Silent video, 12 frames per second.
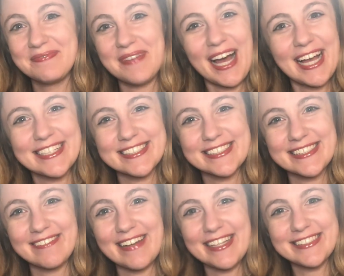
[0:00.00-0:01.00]
Bye. It's
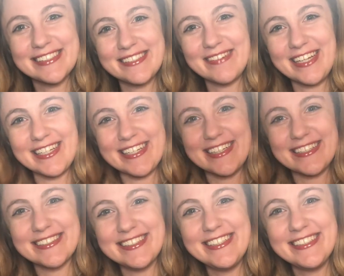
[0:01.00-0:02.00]
so nice to meet
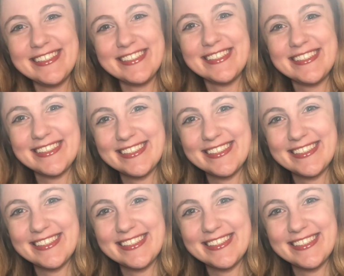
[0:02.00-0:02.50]
you.